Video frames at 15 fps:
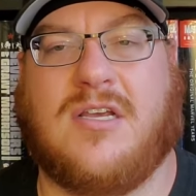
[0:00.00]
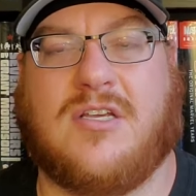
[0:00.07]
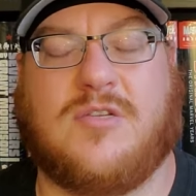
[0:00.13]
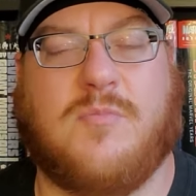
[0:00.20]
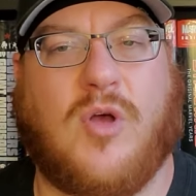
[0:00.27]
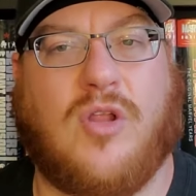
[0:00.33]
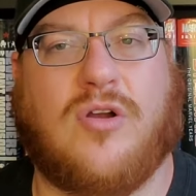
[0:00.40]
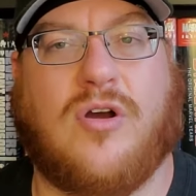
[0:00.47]

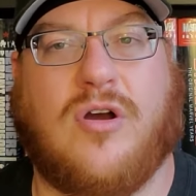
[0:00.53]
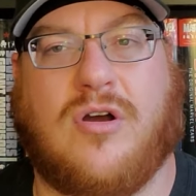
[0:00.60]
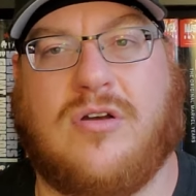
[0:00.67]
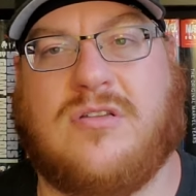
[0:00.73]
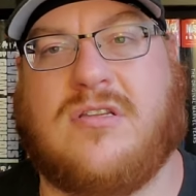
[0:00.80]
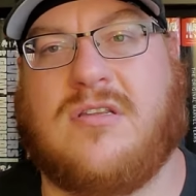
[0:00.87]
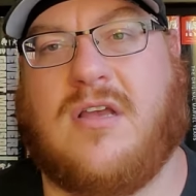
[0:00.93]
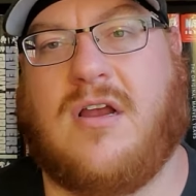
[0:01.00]
smaller
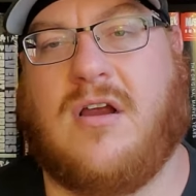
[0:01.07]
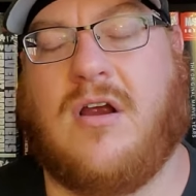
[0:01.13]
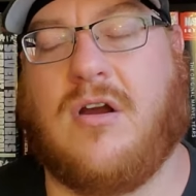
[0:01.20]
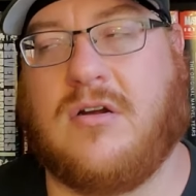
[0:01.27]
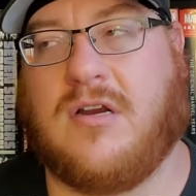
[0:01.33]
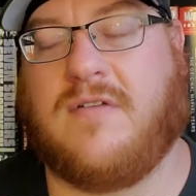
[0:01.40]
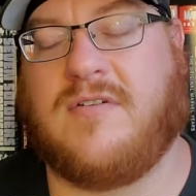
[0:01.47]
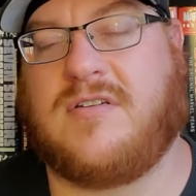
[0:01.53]

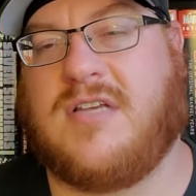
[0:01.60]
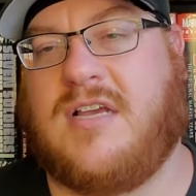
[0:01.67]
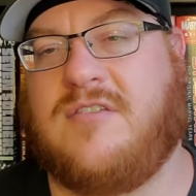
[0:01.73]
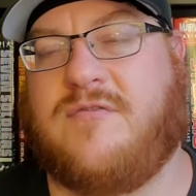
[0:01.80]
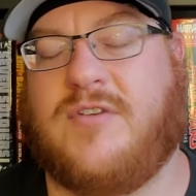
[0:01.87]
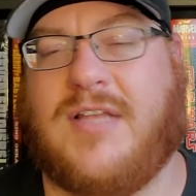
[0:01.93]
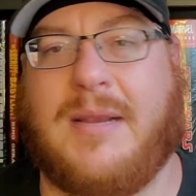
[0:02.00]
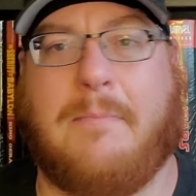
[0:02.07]
hardcover size
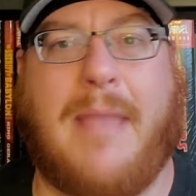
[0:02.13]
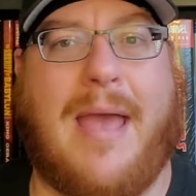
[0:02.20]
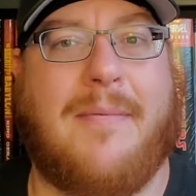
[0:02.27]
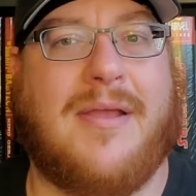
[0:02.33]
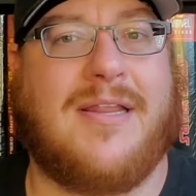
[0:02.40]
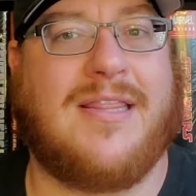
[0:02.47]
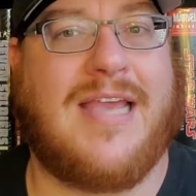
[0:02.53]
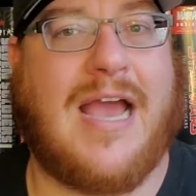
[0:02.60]
for like
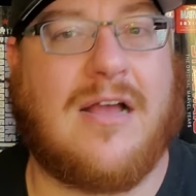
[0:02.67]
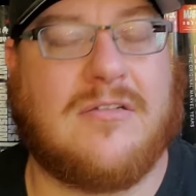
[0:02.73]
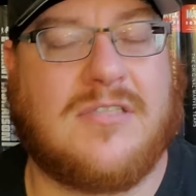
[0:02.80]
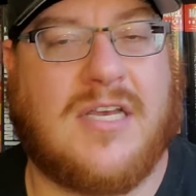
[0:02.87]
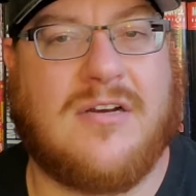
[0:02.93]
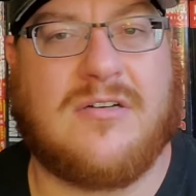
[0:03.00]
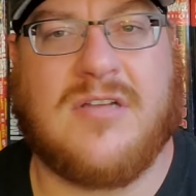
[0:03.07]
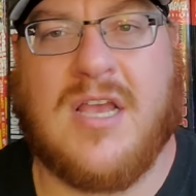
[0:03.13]
Batman and the
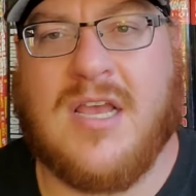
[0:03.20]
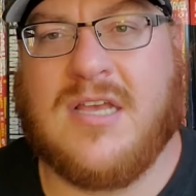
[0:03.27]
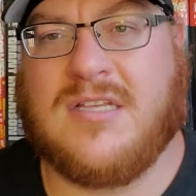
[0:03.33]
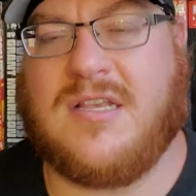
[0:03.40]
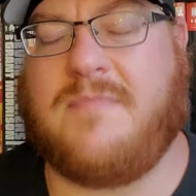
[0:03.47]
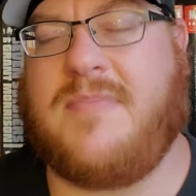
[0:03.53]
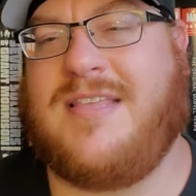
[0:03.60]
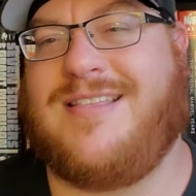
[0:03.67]
Outsiders,
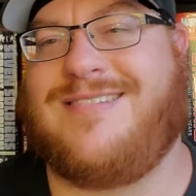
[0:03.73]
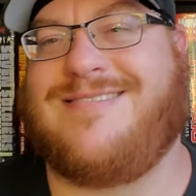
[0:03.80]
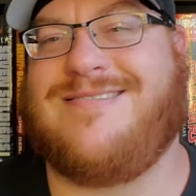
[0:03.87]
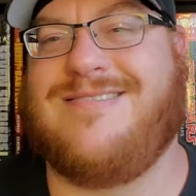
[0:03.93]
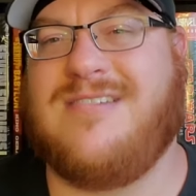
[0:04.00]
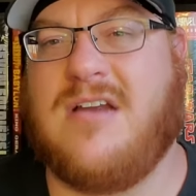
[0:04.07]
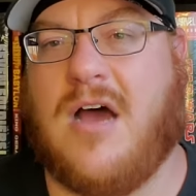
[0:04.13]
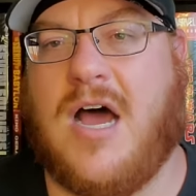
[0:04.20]
something that's
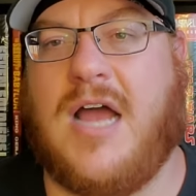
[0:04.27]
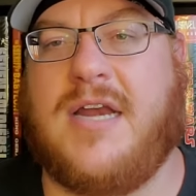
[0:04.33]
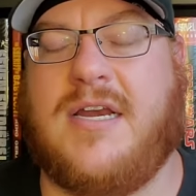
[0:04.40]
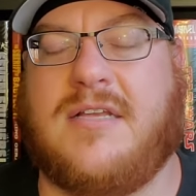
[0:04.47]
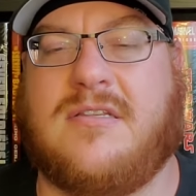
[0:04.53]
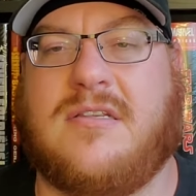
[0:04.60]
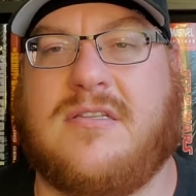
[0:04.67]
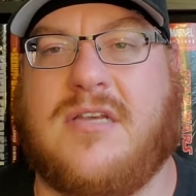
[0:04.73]
not
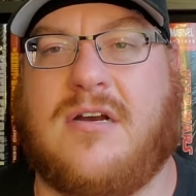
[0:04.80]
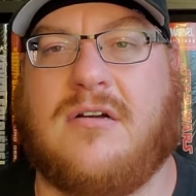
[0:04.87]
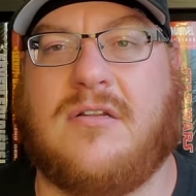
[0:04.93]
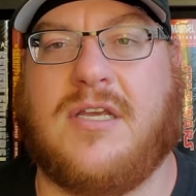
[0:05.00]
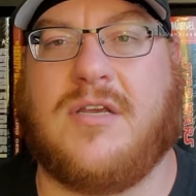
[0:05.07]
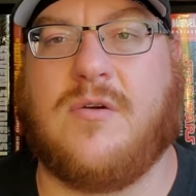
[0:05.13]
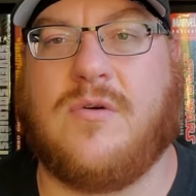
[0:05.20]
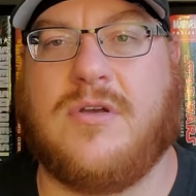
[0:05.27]

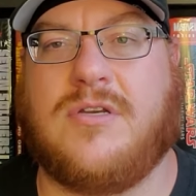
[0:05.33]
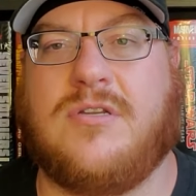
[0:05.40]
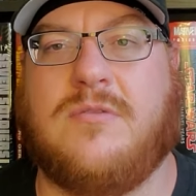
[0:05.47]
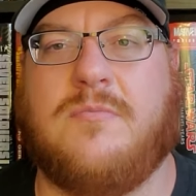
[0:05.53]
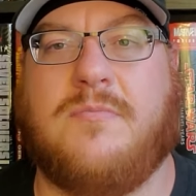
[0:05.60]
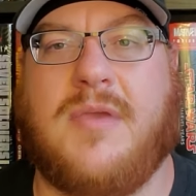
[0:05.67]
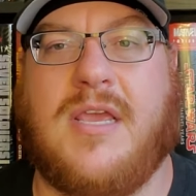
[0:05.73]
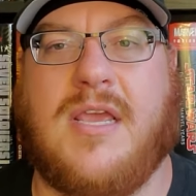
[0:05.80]
necessarily going
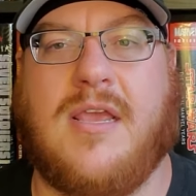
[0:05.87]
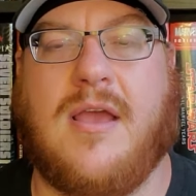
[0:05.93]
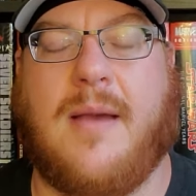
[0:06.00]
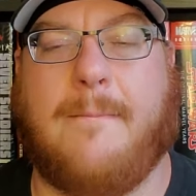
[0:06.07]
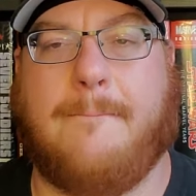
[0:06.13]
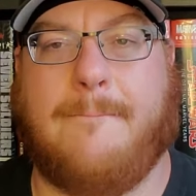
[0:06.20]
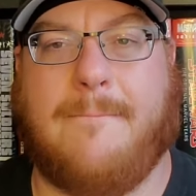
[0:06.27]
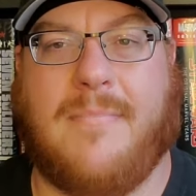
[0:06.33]
to be
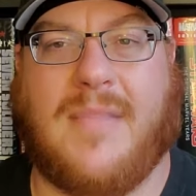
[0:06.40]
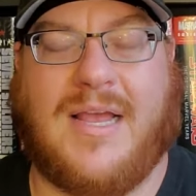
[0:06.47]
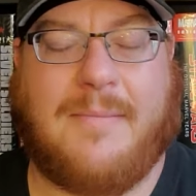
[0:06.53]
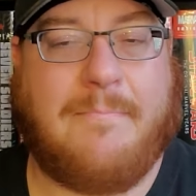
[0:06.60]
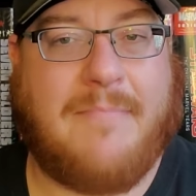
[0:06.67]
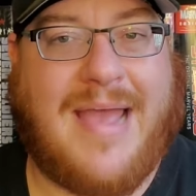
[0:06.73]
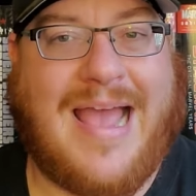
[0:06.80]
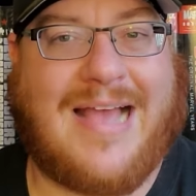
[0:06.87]

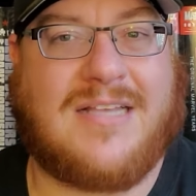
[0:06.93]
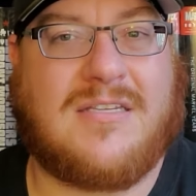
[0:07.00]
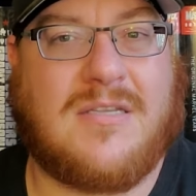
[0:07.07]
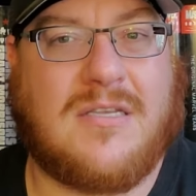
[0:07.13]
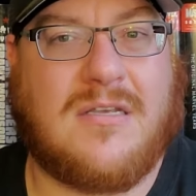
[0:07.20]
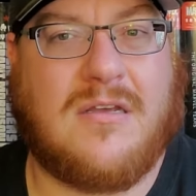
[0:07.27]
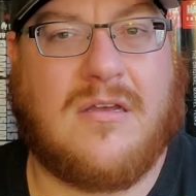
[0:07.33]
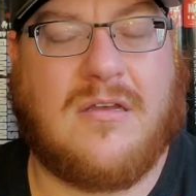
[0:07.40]
like
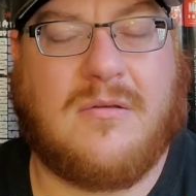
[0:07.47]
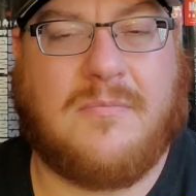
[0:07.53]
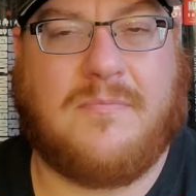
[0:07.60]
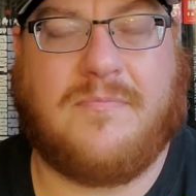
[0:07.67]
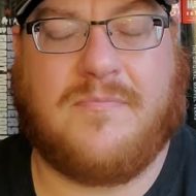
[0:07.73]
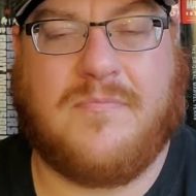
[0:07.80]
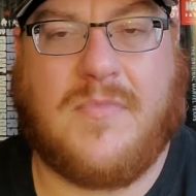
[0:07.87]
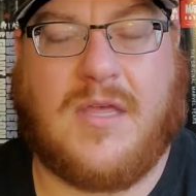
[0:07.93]
mass
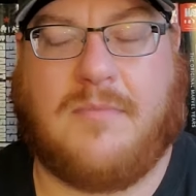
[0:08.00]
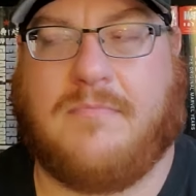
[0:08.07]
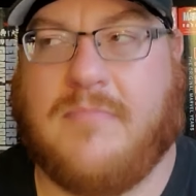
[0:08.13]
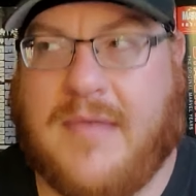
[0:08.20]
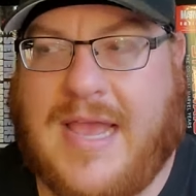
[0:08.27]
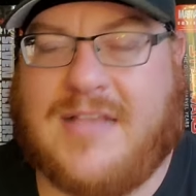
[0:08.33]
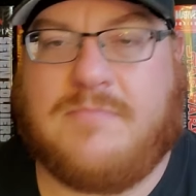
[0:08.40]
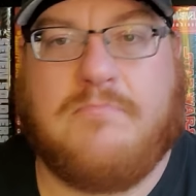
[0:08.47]

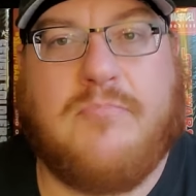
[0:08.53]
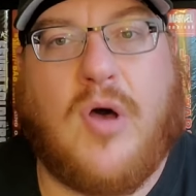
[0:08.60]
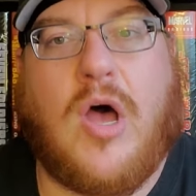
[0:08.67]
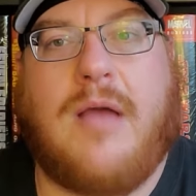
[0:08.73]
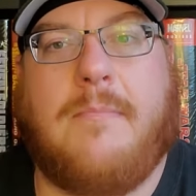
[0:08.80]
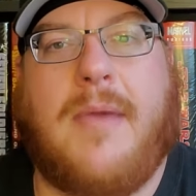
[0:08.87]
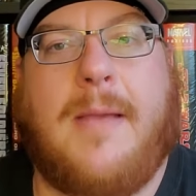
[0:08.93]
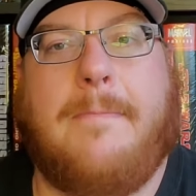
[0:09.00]

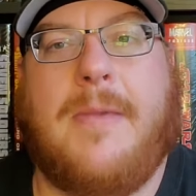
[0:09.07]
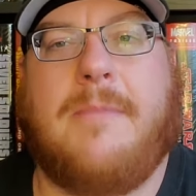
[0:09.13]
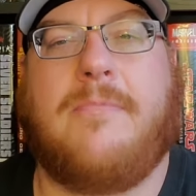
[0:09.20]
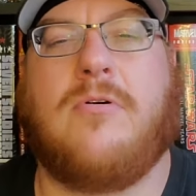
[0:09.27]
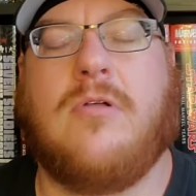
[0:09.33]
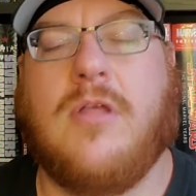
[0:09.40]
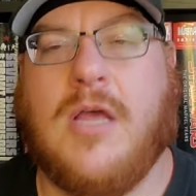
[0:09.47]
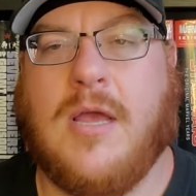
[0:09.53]
bought by
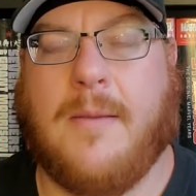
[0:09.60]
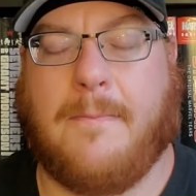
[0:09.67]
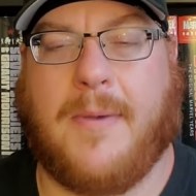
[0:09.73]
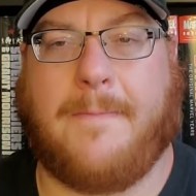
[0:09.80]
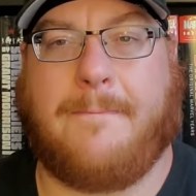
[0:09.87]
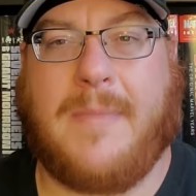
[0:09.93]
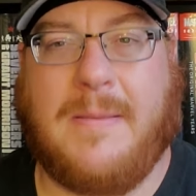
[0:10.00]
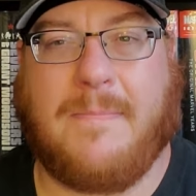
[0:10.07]
people,
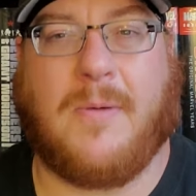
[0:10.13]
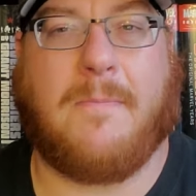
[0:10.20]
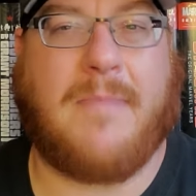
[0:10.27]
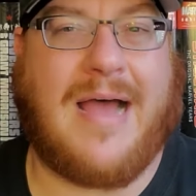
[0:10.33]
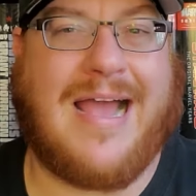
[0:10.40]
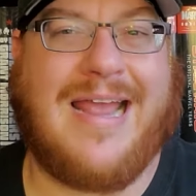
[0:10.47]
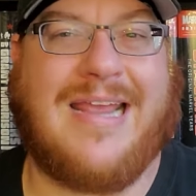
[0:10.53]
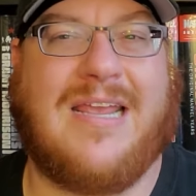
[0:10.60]
but people
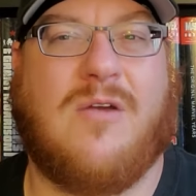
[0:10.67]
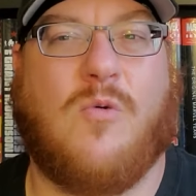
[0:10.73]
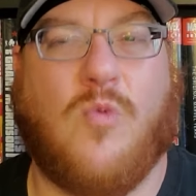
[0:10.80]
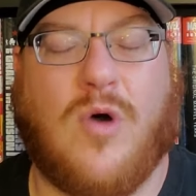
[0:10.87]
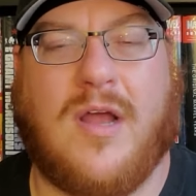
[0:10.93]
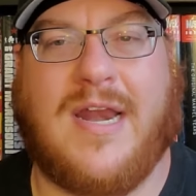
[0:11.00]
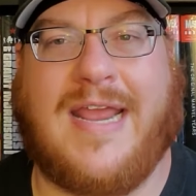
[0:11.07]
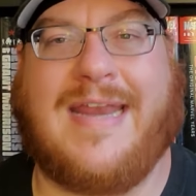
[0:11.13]
buying it
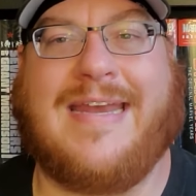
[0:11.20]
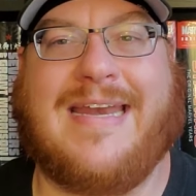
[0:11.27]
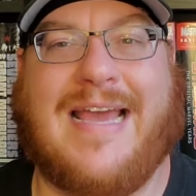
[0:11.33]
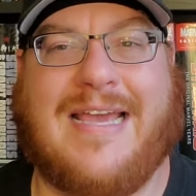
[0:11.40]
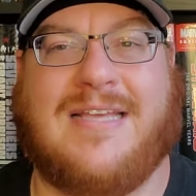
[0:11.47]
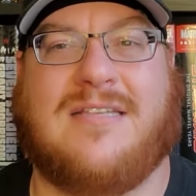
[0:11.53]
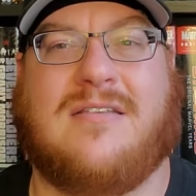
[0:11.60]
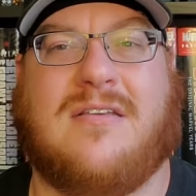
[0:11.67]
want a
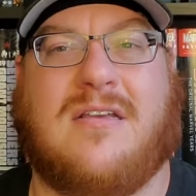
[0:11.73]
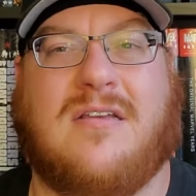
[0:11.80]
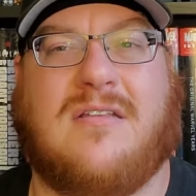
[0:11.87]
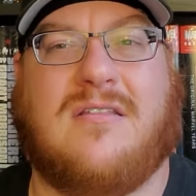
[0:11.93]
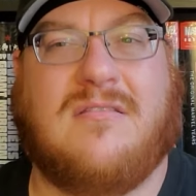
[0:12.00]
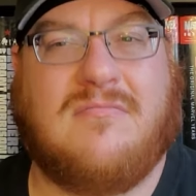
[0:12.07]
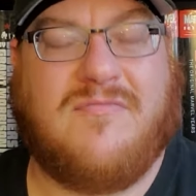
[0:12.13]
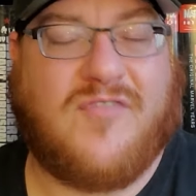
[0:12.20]
nice
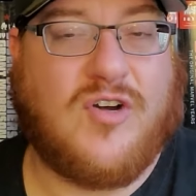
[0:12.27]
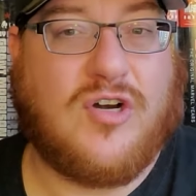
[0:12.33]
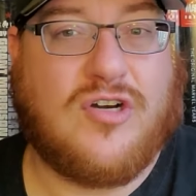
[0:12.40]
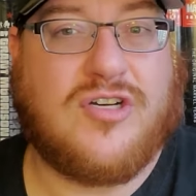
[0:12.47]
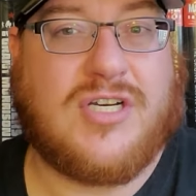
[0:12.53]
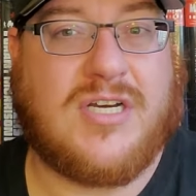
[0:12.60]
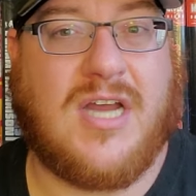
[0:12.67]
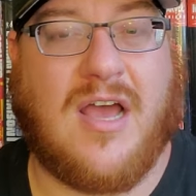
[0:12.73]

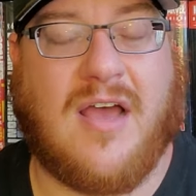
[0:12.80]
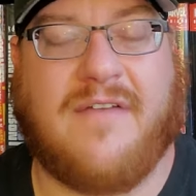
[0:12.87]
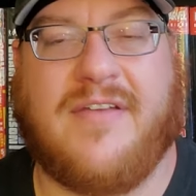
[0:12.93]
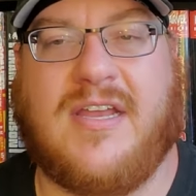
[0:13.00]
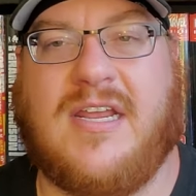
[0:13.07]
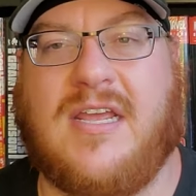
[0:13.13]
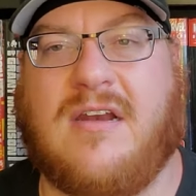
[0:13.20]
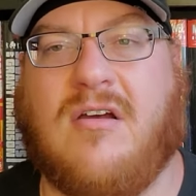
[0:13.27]
version of
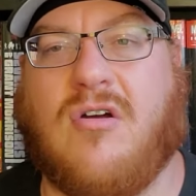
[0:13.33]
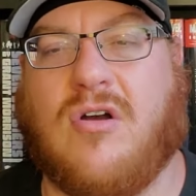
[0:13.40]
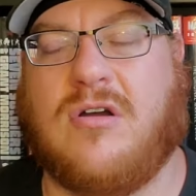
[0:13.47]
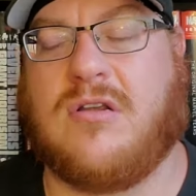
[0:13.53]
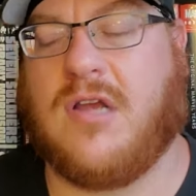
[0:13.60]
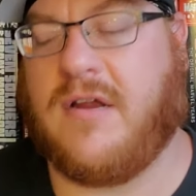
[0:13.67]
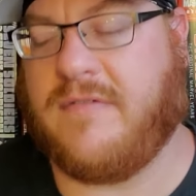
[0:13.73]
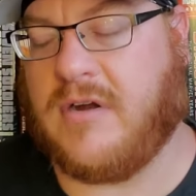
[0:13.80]
it in
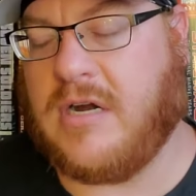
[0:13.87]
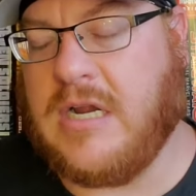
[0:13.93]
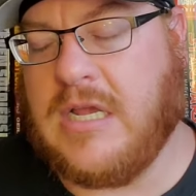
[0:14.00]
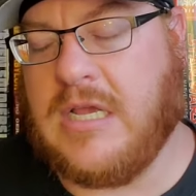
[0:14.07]
hardcover.